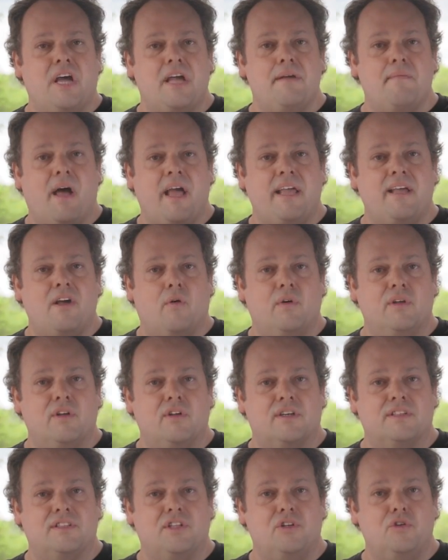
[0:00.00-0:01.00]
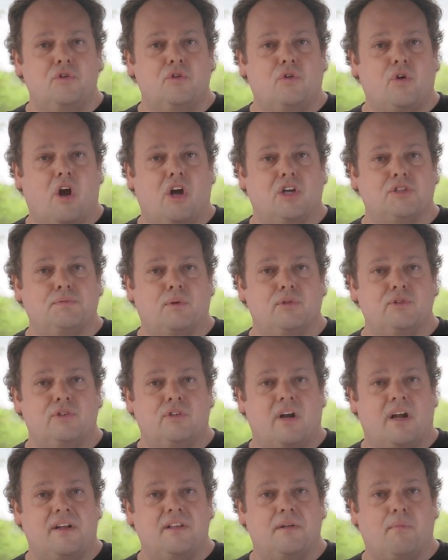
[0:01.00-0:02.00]
time I go and look at the new crossbows
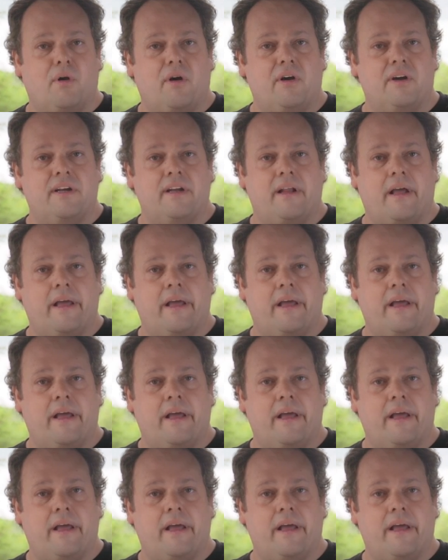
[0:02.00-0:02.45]
that are on the market,